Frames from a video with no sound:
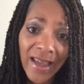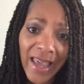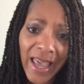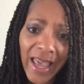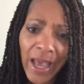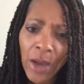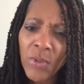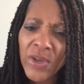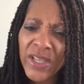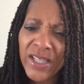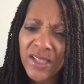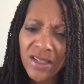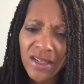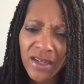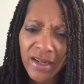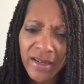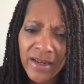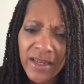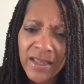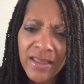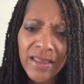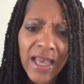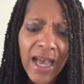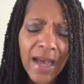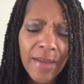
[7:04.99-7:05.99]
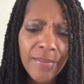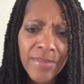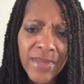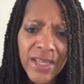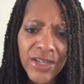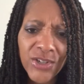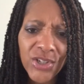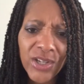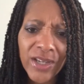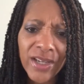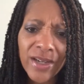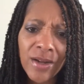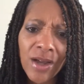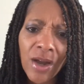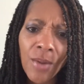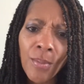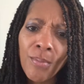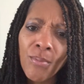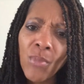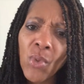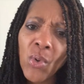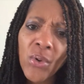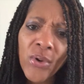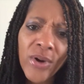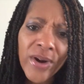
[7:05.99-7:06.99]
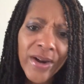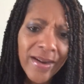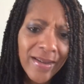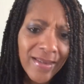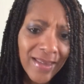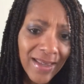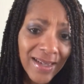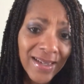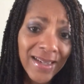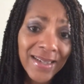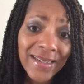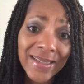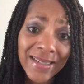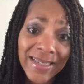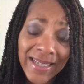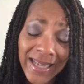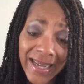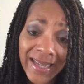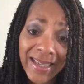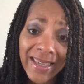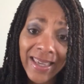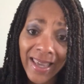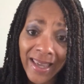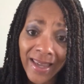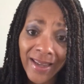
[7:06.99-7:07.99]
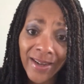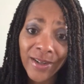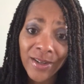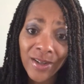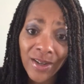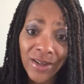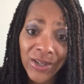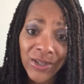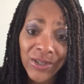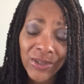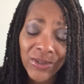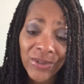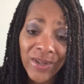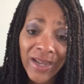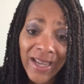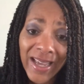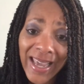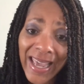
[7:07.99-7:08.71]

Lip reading: And we started that mission more than a decade ago.